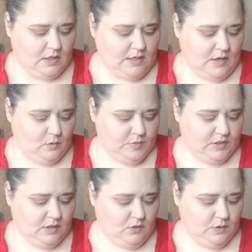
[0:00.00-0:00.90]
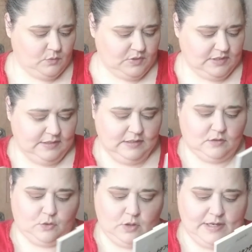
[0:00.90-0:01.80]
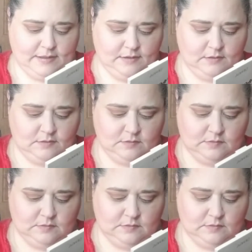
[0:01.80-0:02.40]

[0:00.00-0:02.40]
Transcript: now I'm going to go in with Get Kraken.